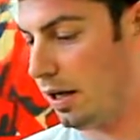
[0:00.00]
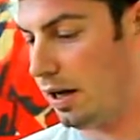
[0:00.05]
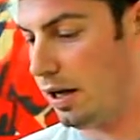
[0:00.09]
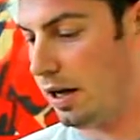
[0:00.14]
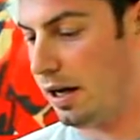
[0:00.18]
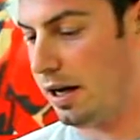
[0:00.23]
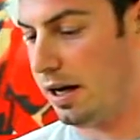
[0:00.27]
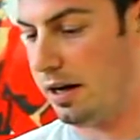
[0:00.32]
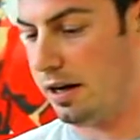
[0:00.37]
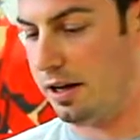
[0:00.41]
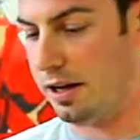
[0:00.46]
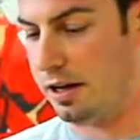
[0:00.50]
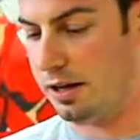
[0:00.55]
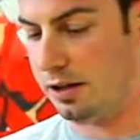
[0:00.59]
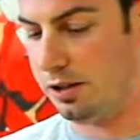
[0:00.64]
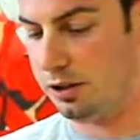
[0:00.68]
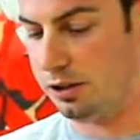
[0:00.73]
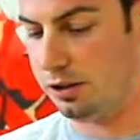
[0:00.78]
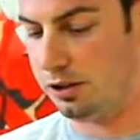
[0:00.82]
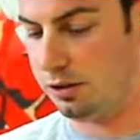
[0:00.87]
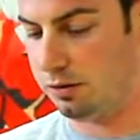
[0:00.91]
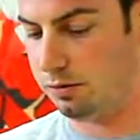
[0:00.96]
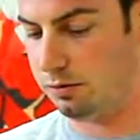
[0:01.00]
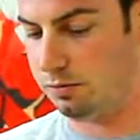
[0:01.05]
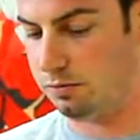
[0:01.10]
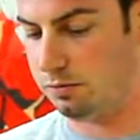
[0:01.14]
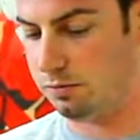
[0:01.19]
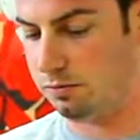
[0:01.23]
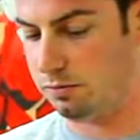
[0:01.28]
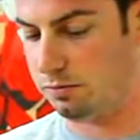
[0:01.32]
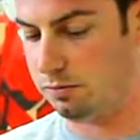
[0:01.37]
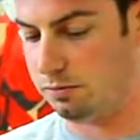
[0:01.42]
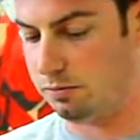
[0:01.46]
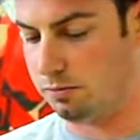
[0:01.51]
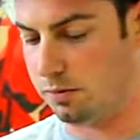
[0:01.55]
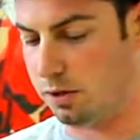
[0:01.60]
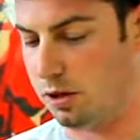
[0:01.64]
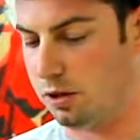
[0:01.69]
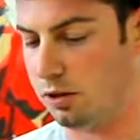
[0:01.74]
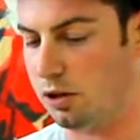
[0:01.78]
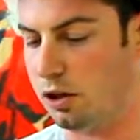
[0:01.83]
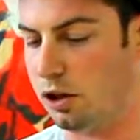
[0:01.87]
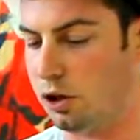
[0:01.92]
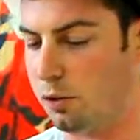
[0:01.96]
it is a
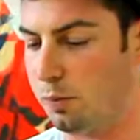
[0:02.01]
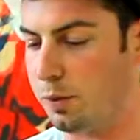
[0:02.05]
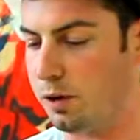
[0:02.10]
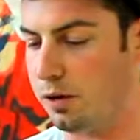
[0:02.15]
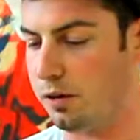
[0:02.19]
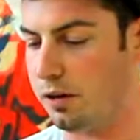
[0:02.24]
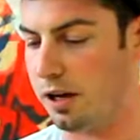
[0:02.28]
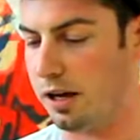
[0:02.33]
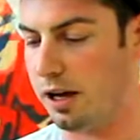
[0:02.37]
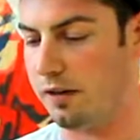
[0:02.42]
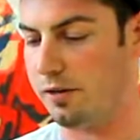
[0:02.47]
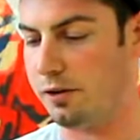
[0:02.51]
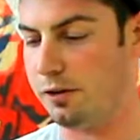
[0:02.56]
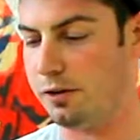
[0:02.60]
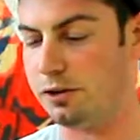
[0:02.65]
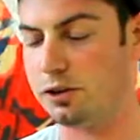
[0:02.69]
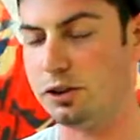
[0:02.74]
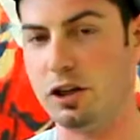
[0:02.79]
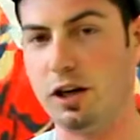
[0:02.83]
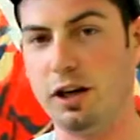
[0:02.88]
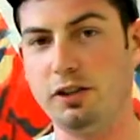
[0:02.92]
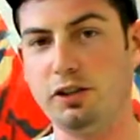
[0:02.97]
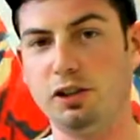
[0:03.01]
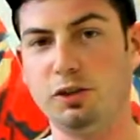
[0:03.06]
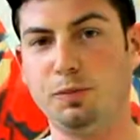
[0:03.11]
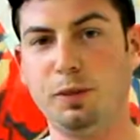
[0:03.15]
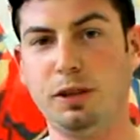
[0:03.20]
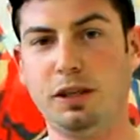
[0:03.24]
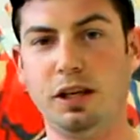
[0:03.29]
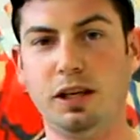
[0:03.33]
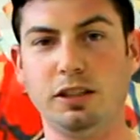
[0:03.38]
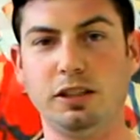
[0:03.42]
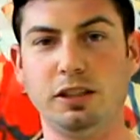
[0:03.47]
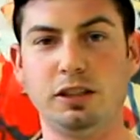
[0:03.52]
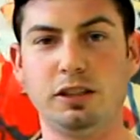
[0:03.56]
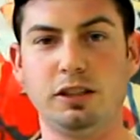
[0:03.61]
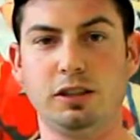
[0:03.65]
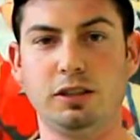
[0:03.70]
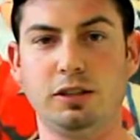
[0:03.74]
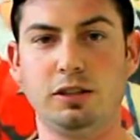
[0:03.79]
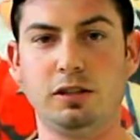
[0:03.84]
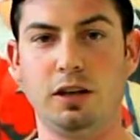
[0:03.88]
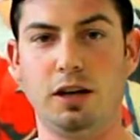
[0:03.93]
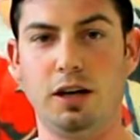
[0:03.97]
little bit on the heavier side just because
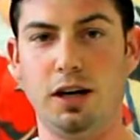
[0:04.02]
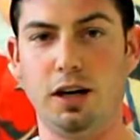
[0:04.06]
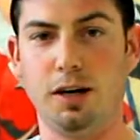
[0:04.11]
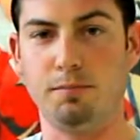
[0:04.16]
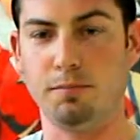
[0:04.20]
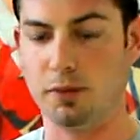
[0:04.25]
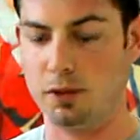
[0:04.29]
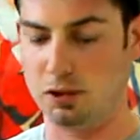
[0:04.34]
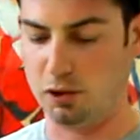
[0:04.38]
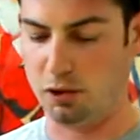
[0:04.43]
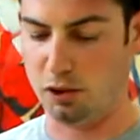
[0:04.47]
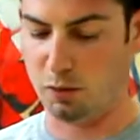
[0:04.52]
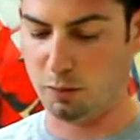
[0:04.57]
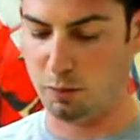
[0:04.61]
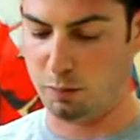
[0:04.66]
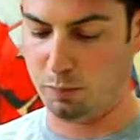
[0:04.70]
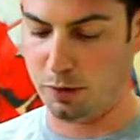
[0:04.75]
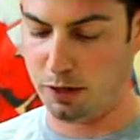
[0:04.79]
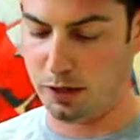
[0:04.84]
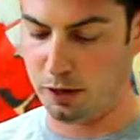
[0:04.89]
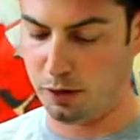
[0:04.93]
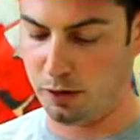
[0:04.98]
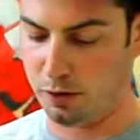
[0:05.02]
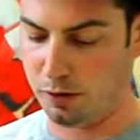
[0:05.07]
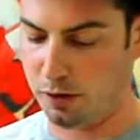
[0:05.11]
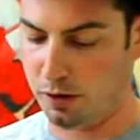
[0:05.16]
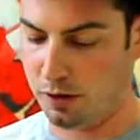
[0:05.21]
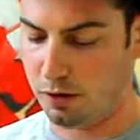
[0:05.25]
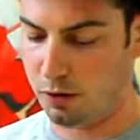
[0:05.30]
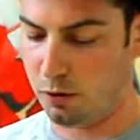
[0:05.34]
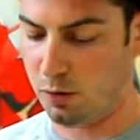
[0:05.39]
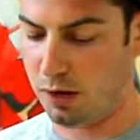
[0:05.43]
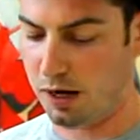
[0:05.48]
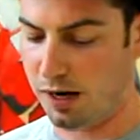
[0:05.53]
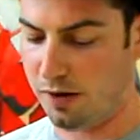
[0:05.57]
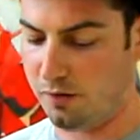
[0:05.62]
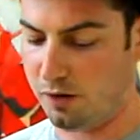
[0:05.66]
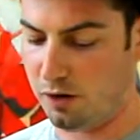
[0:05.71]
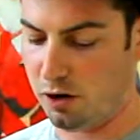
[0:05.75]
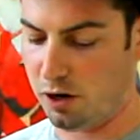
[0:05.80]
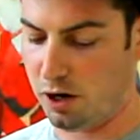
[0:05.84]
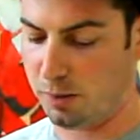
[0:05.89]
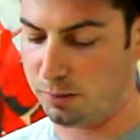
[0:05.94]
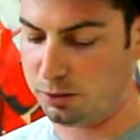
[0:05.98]
it's a little bit bigger. You have
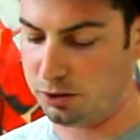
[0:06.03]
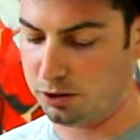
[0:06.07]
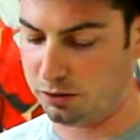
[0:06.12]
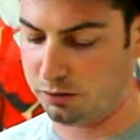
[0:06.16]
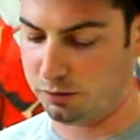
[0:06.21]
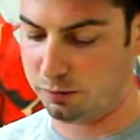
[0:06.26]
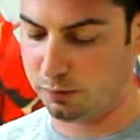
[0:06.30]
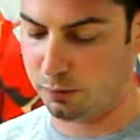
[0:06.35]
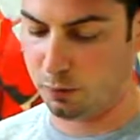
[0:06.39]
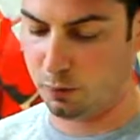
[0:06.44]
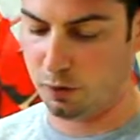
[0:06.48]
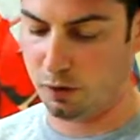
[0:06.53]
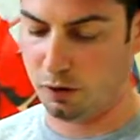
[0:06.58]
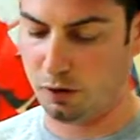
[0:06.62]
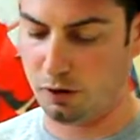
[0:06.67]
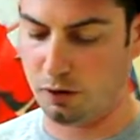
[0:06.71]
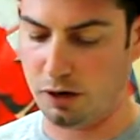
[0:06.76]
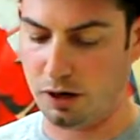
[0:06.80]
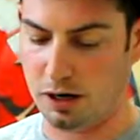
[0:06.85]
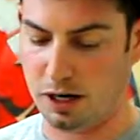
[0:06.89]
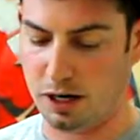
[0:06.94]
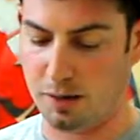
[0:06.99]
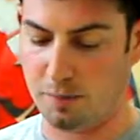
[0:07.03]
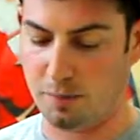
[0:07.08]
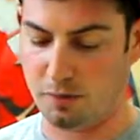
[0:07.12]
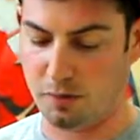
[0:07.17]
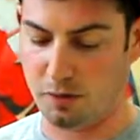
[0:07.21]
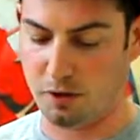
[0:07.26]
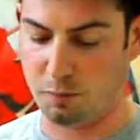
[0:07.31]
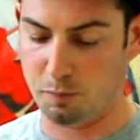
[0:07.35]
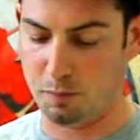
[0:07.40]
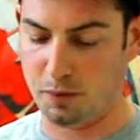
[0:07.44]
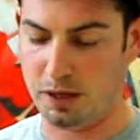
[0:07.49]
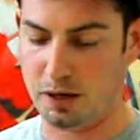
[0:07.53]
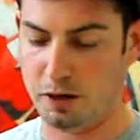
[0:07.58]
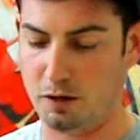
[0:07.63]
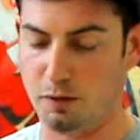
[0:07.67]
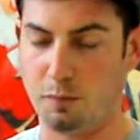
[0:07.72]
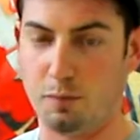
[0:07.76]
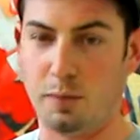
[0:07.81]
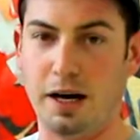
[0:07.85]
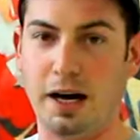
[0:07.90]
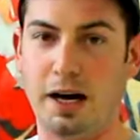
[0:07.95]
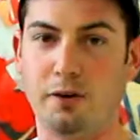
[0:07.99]
the option for the bigger
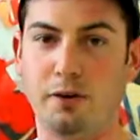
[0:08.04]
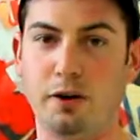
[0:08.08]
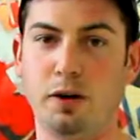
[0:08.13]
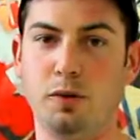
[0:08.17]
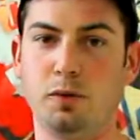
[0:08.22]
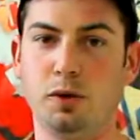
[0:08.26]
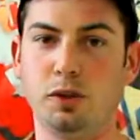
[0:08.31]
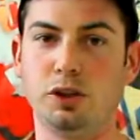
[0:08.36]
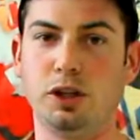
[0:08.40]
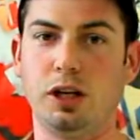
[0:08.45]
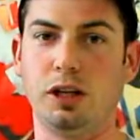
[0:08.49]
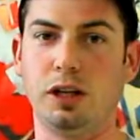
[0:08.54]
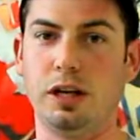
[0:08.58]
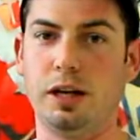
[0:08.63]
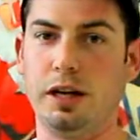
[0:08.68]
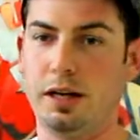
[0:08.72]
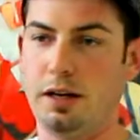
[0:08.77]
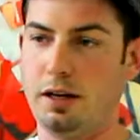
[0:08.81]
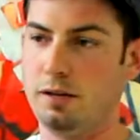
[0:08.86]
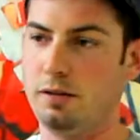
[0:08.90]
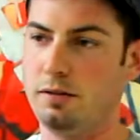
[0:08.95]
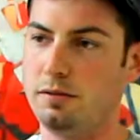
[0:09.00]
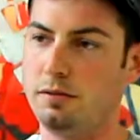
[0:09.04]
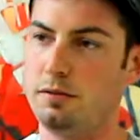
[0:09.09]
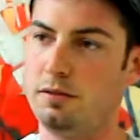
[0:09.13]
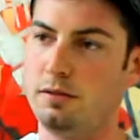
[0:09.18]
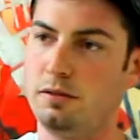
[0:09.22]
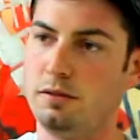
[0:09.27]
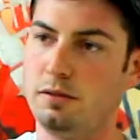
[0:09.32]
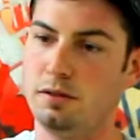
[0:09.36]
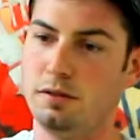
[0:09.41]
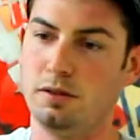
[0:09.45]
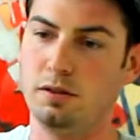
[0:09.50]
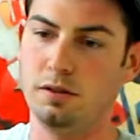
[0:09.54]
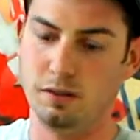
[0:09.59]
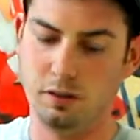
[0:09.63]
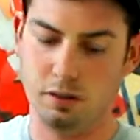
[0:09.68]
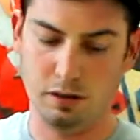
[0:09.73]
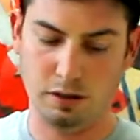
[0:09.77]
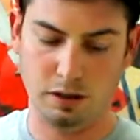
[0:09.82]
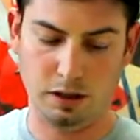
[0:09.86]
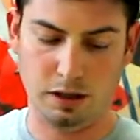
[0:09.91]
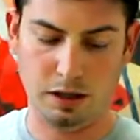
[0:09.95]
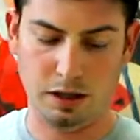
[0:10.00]
battery, which I like,
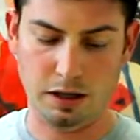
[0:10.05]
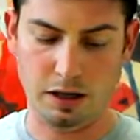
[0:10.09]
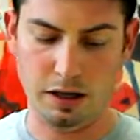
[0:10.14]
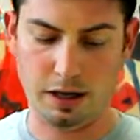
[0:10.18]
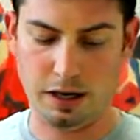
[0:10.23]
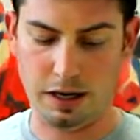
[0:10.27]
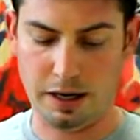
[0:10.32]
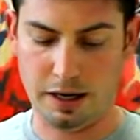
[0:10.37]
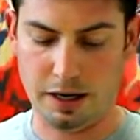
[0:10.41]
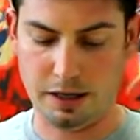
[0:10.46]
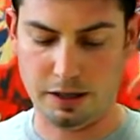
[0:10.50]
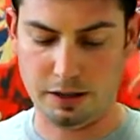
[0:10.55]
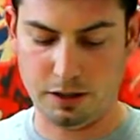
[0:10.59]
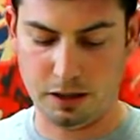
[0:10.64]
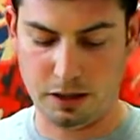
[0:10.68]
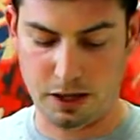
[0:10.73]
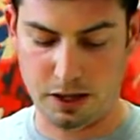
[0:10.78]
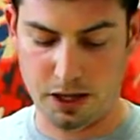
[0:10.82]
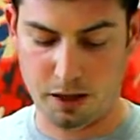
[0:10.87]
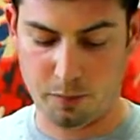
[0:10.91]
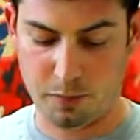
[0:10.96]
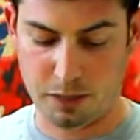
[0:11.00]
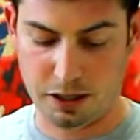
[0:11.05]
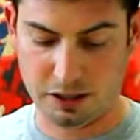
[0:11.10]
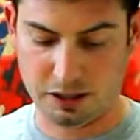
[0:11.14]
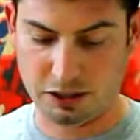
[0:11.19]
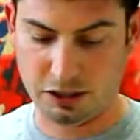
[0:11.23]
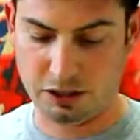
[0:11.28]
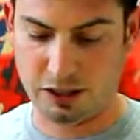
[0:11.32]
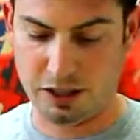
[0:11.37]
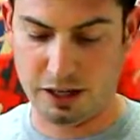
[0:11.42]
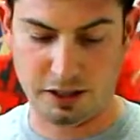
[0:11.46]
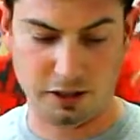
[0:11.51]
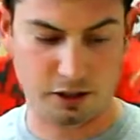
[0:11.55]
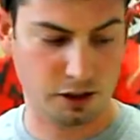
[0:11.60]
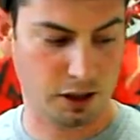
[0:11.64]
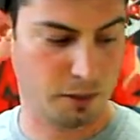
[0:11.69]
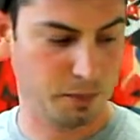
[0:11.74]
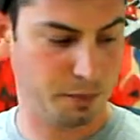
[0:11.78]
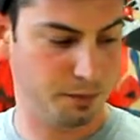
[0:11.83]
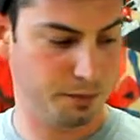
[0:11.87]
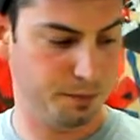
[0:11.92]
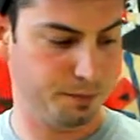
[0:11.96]
and because it stands up.